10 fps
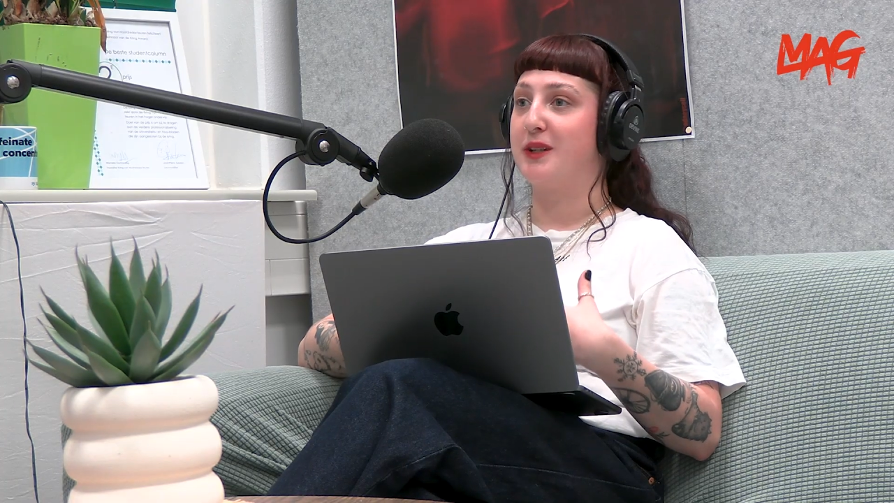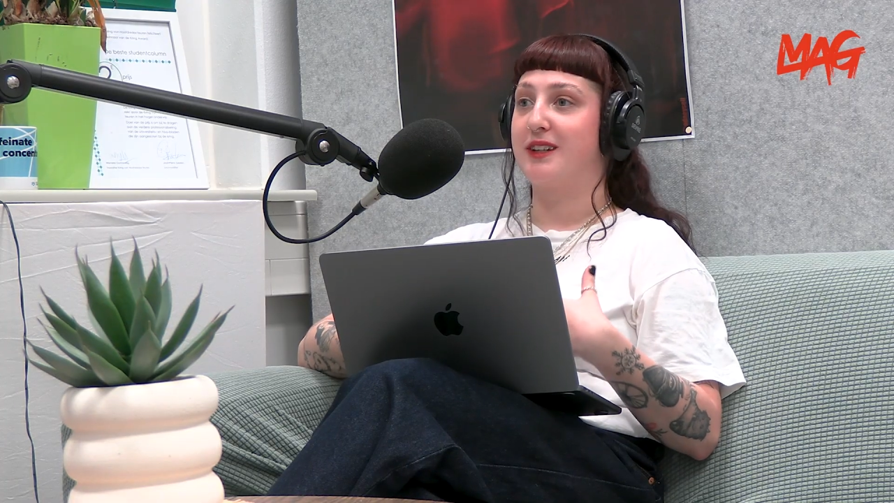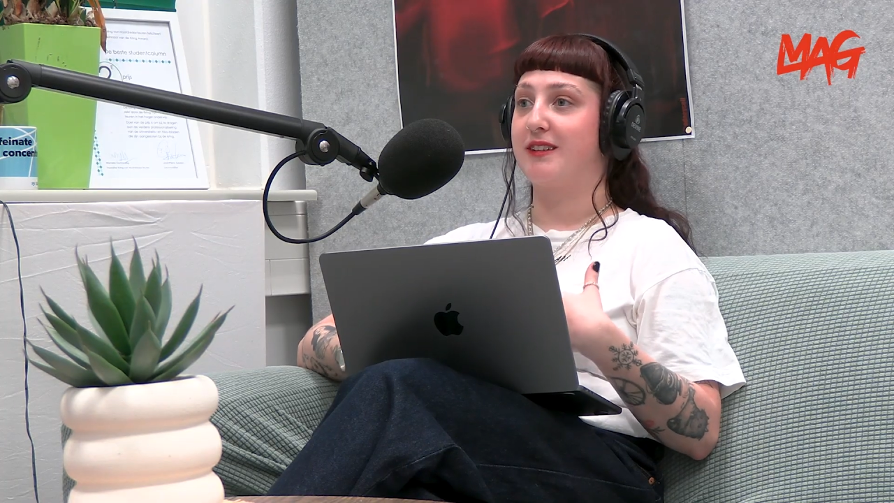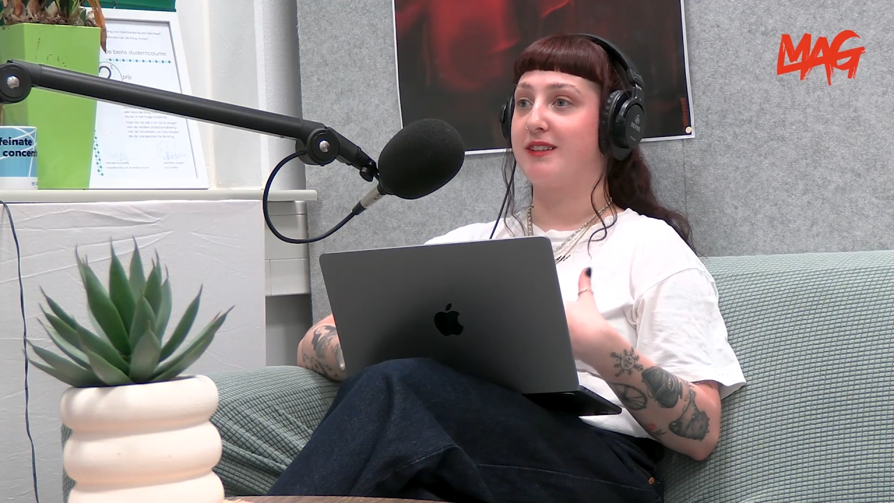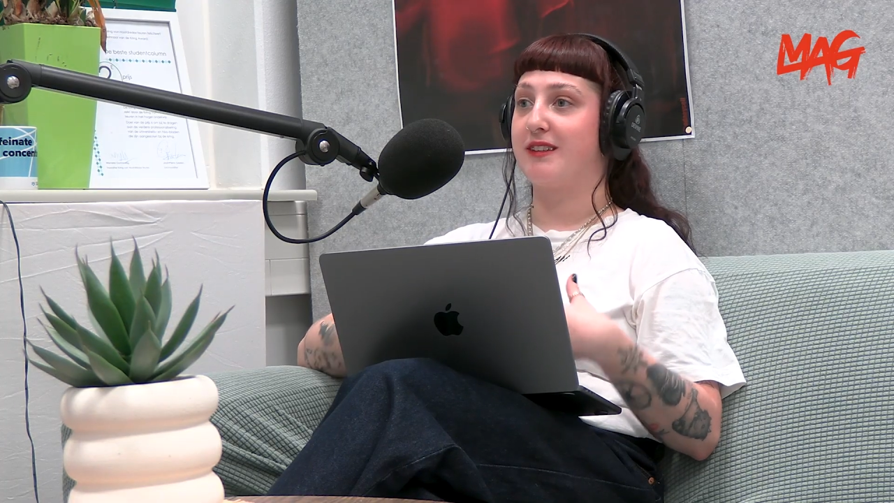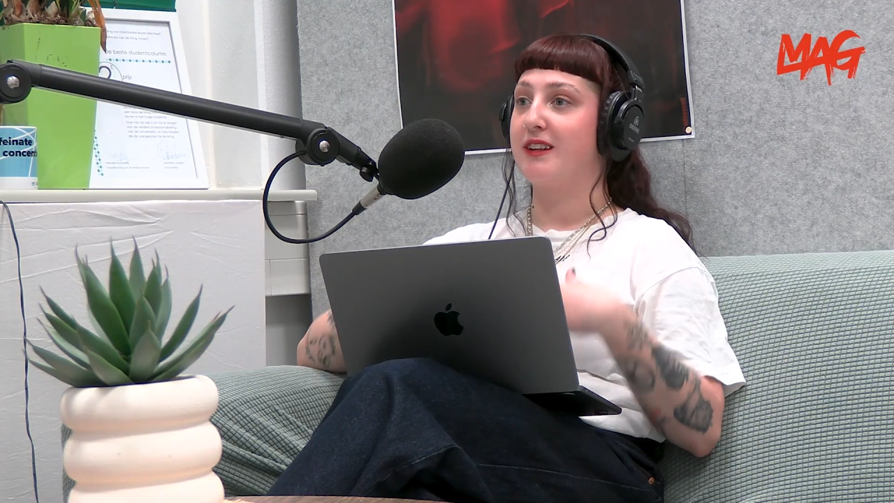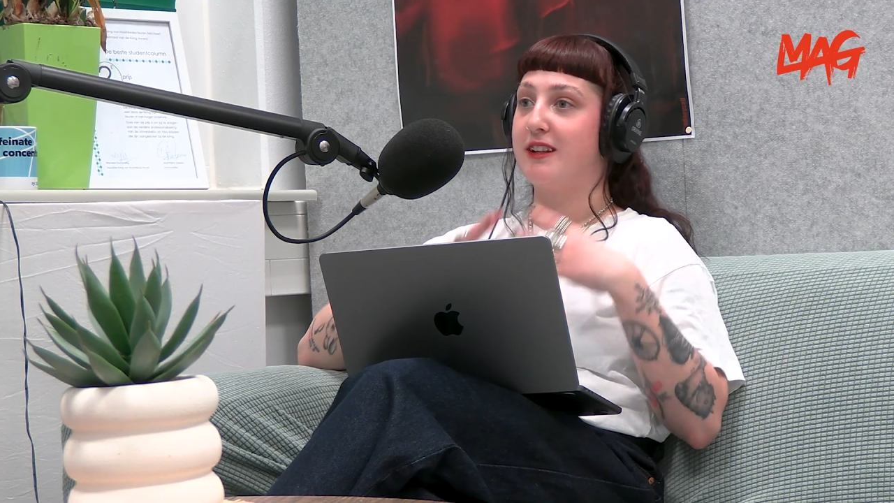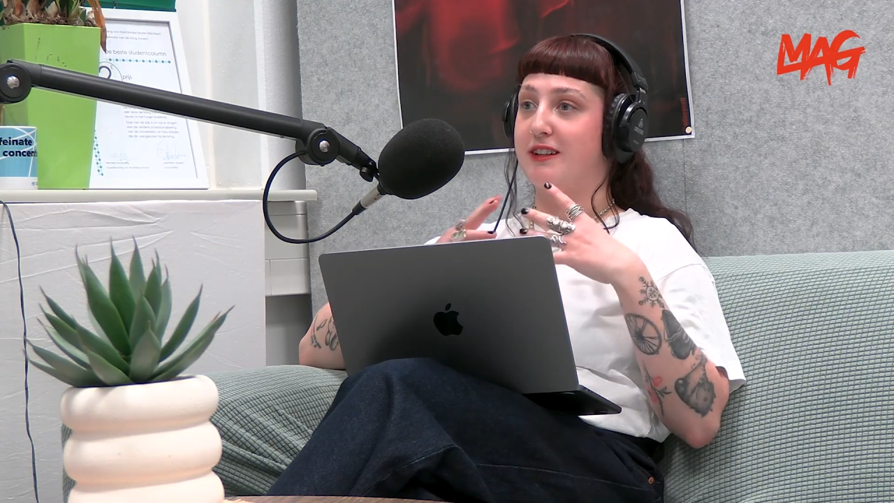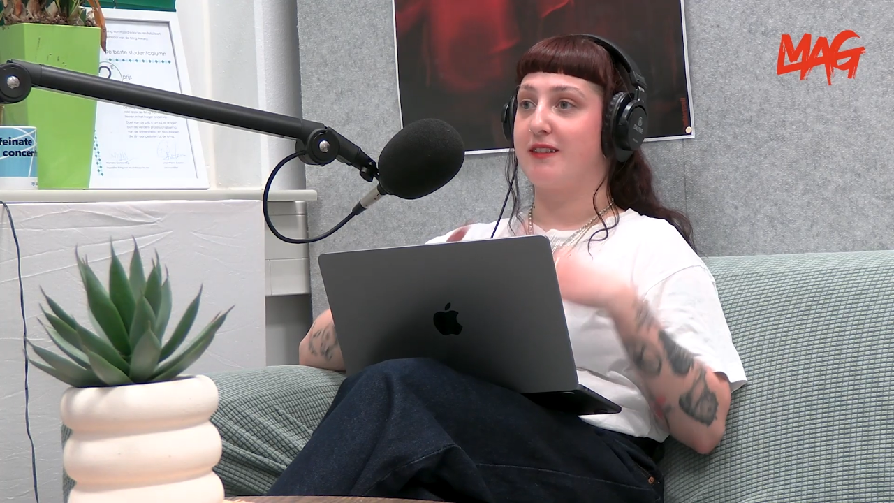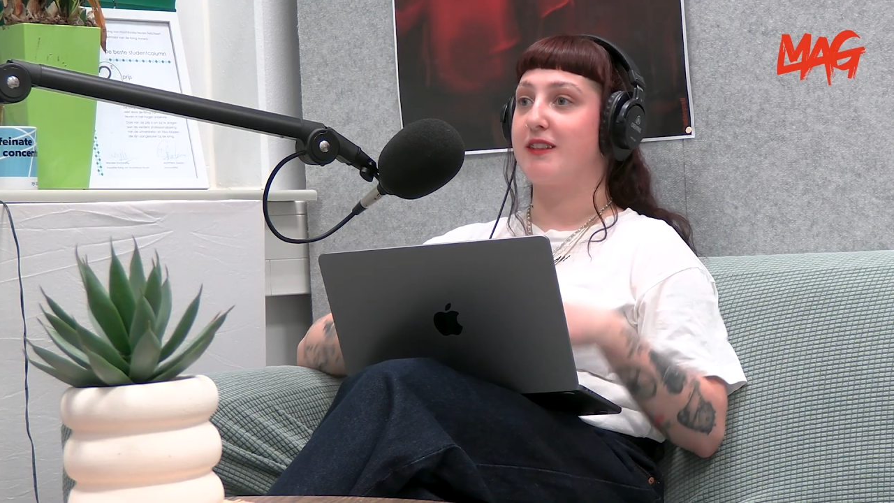because
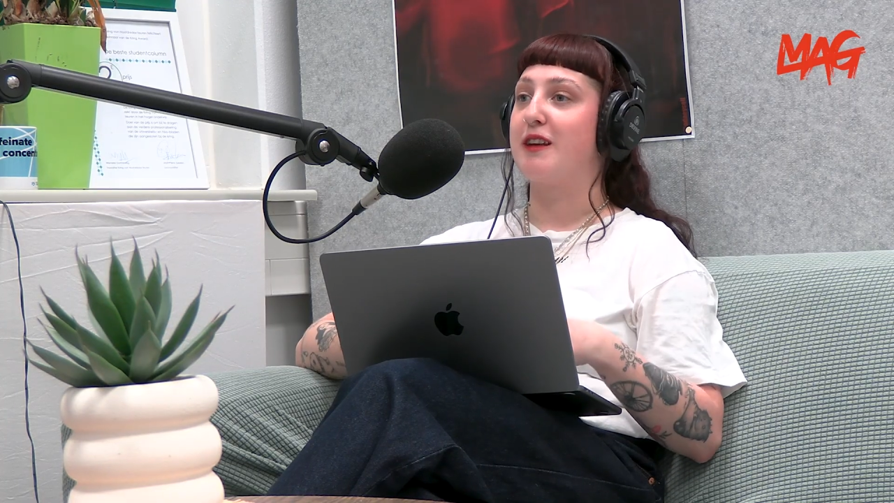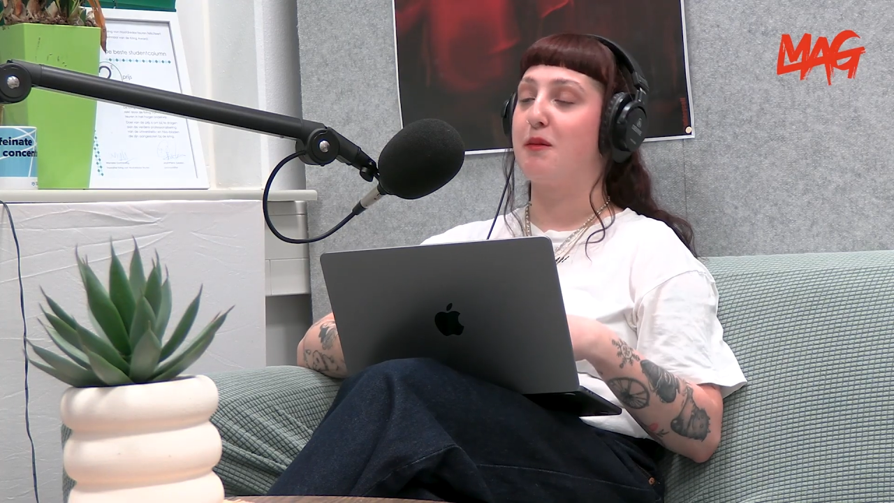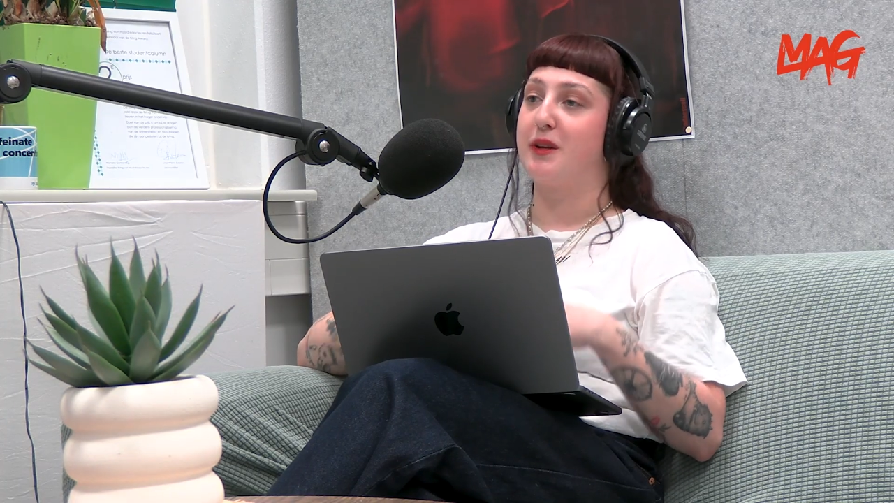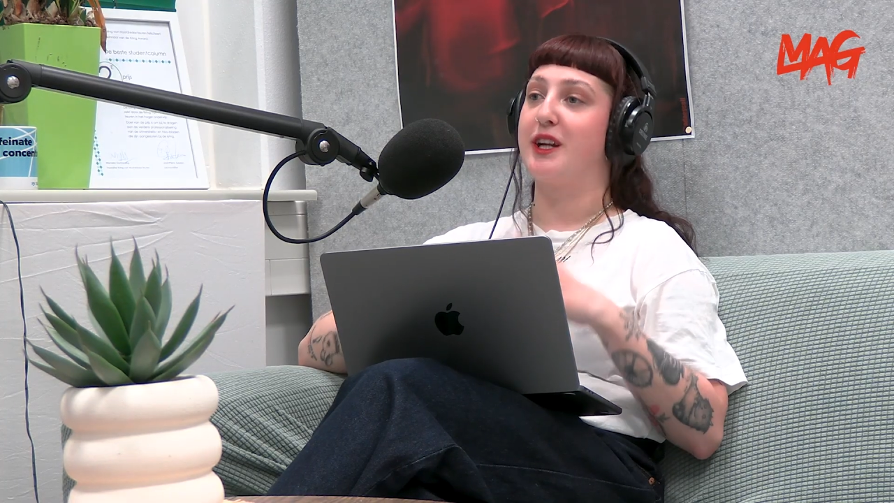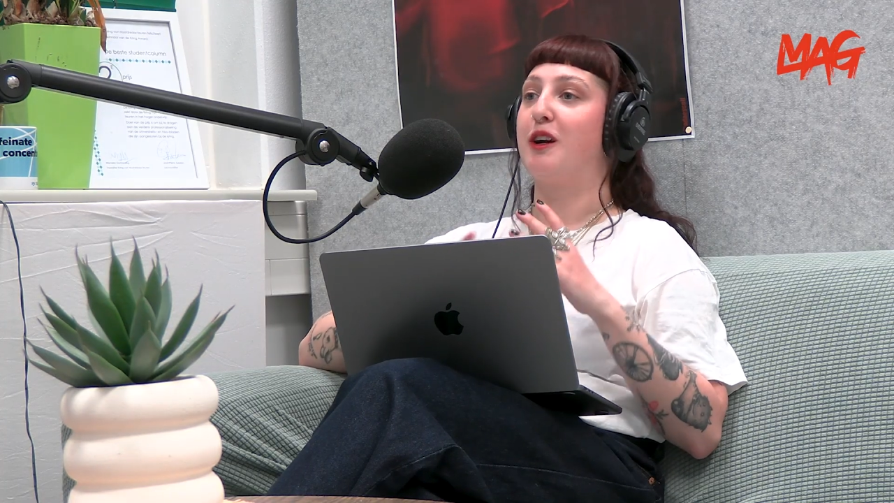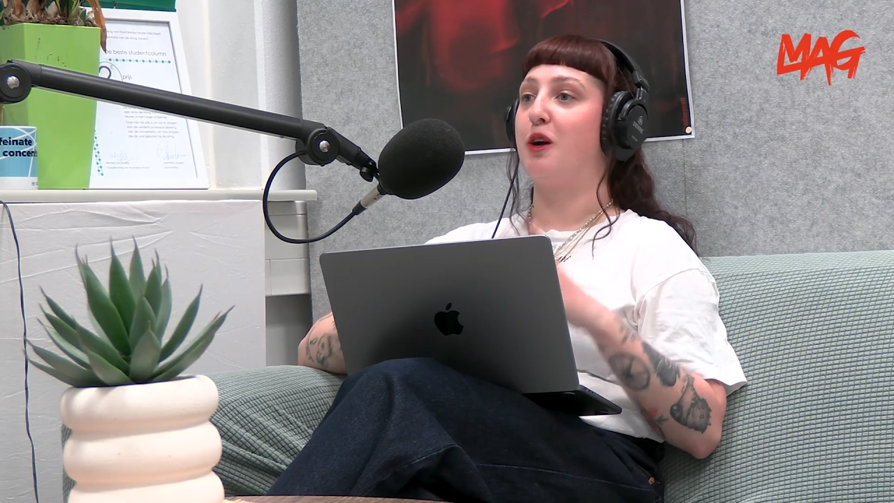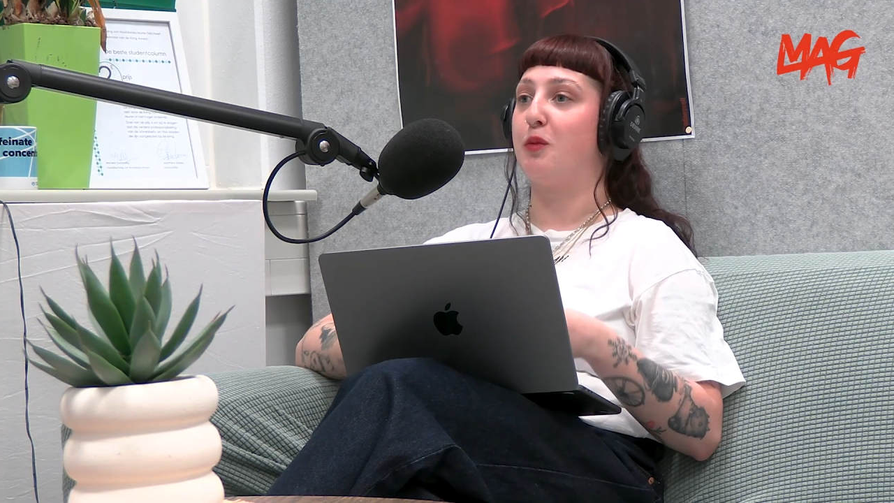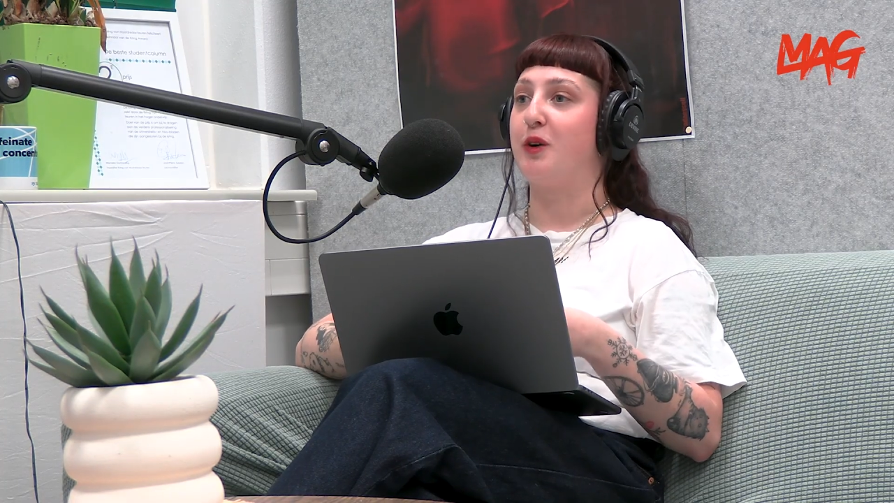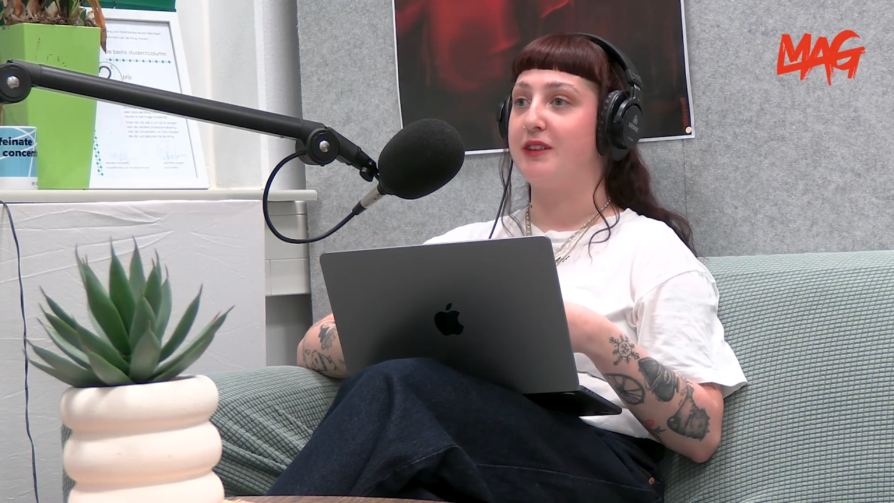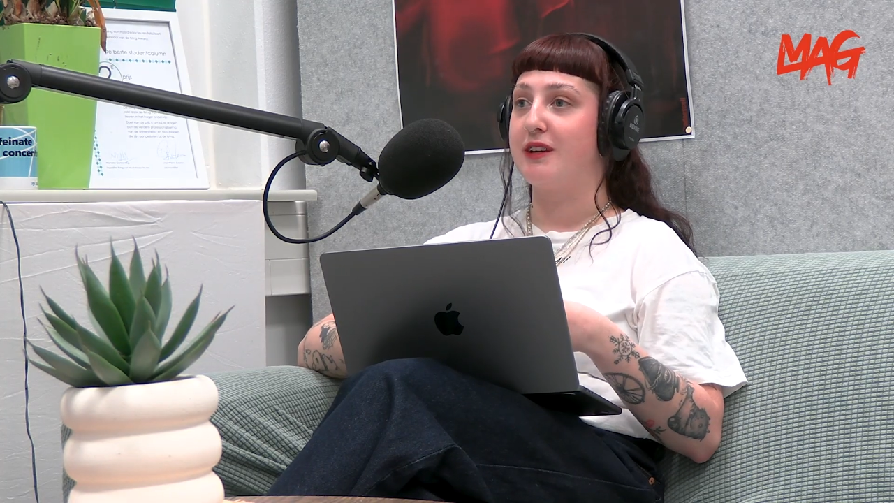this is happening, I
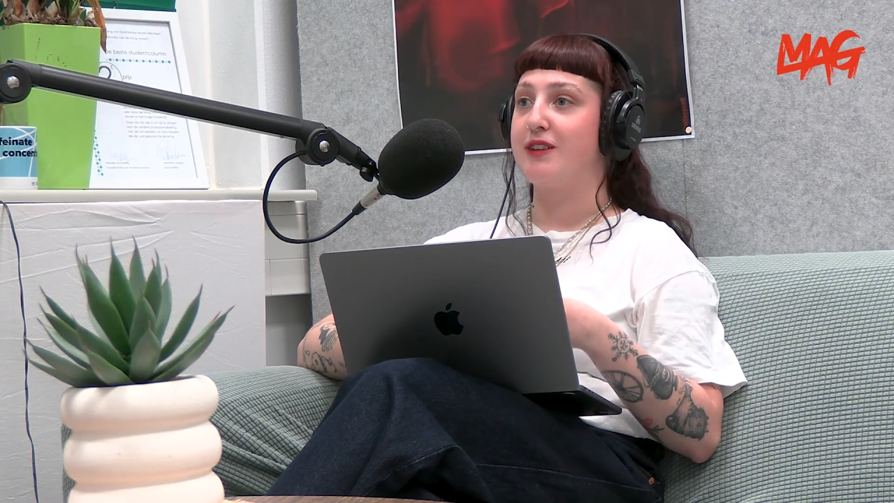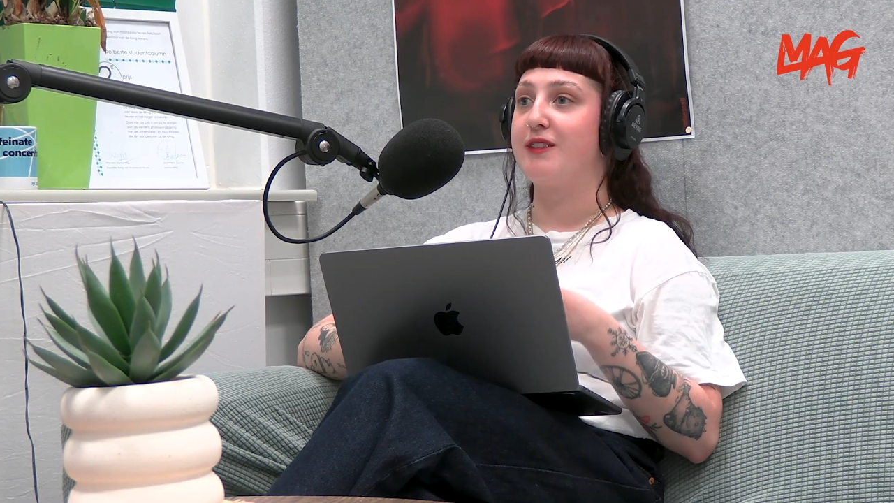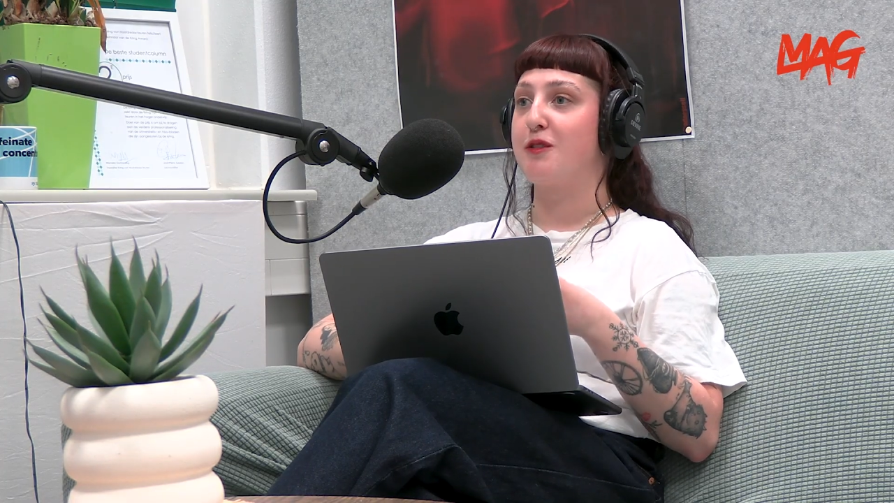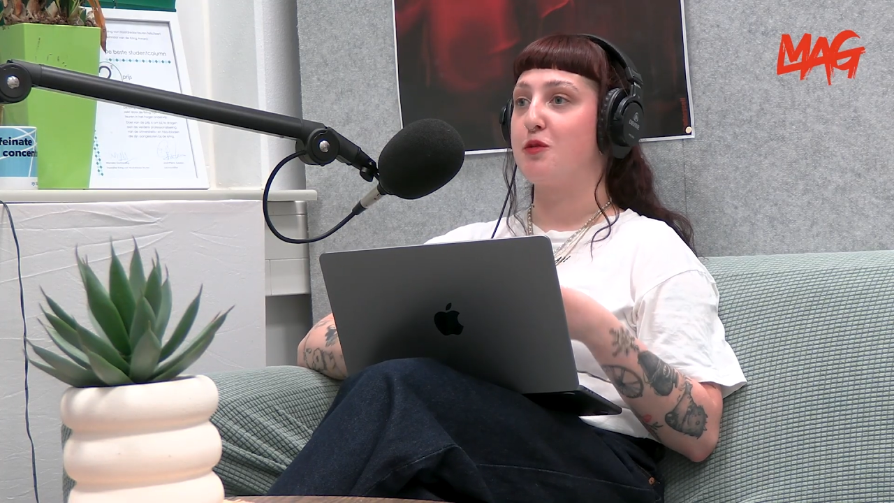want this.